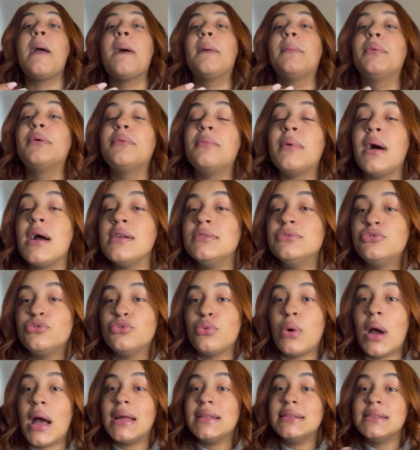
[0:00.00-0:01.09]
But mind you,
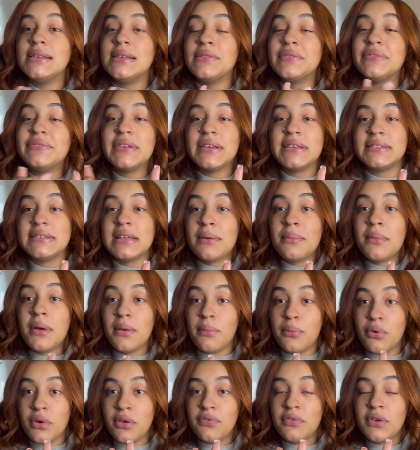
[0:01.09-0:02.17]
I didn't FaceTime my
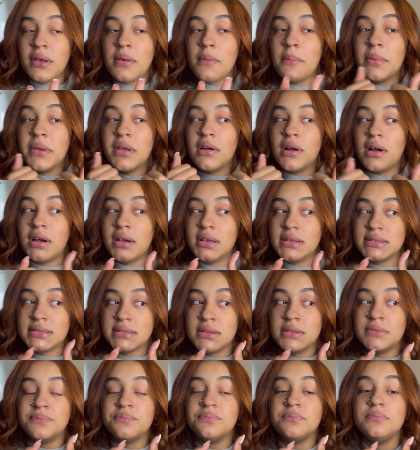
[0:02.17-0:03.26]
boyfriend because
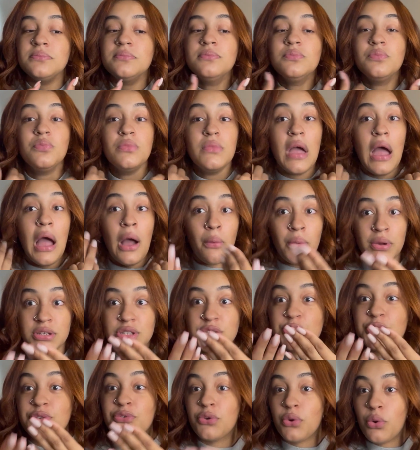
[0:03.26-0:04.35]
I wanted
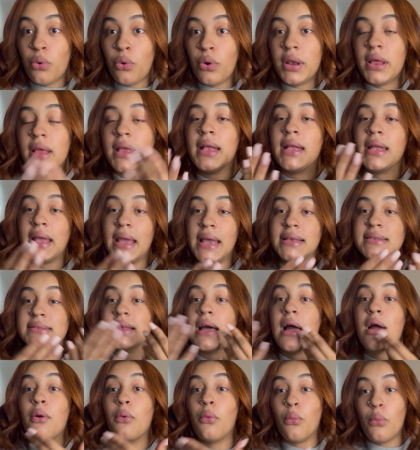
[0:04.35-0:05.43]
to record it in case
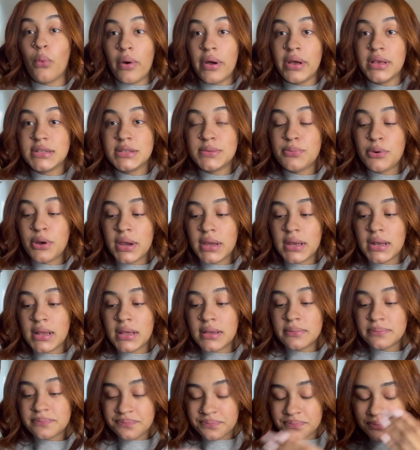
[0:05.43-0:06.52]
I was
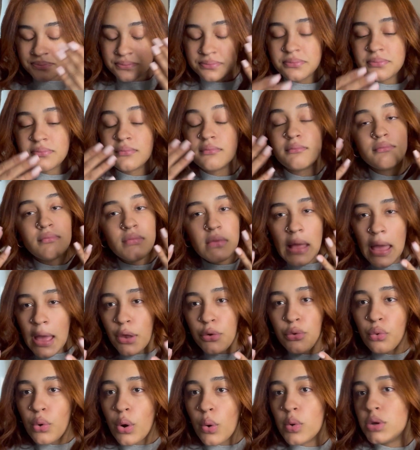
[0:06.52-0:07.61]
pregnant. I
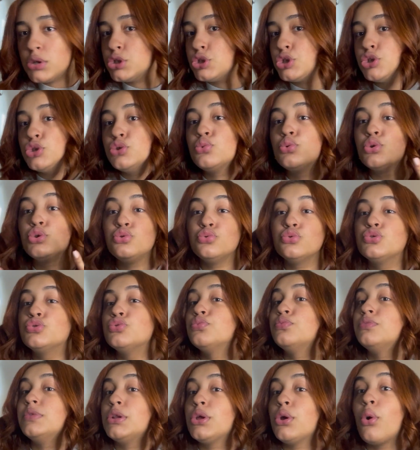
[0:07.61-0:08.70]
knew I wanted to do a
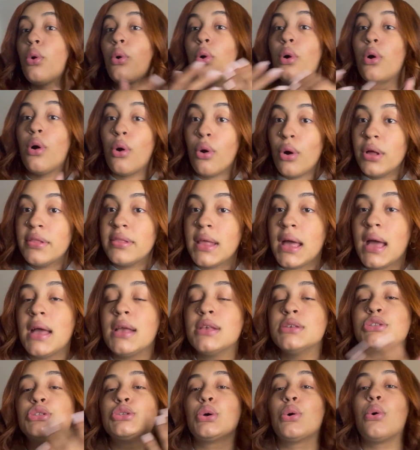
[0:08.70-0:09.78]
YouTube video on
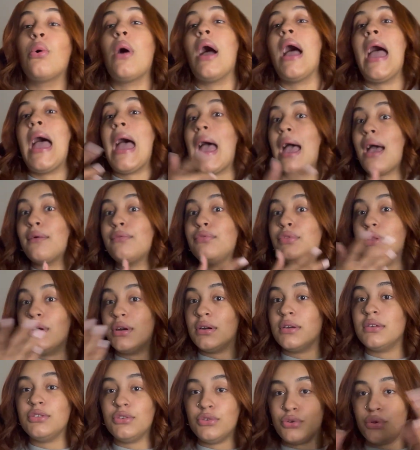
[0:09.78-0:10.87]
that, so I have
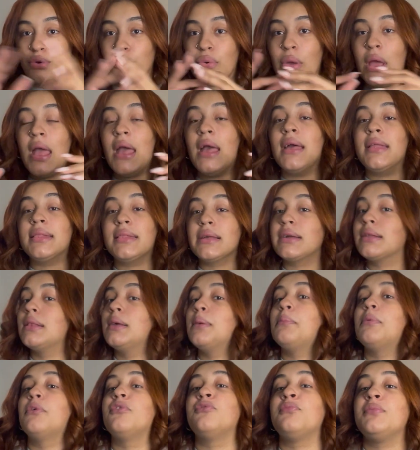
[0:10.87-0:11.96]
the, you know, the
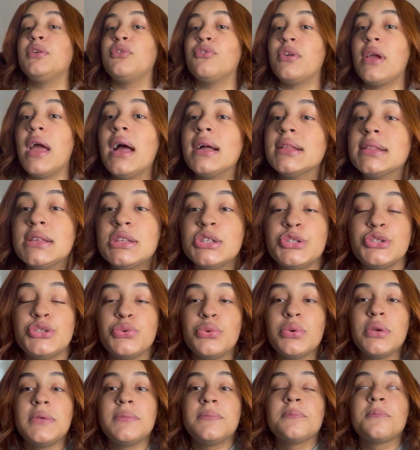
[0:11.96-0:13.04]
clip of me reacting to
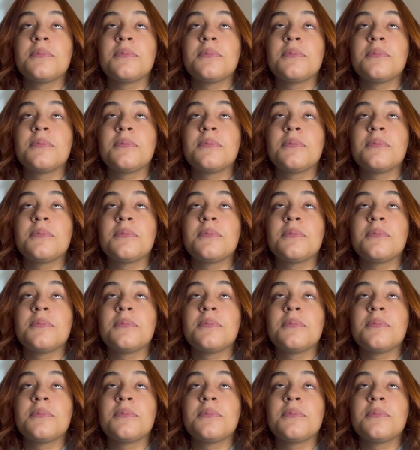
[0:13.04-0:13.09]
it.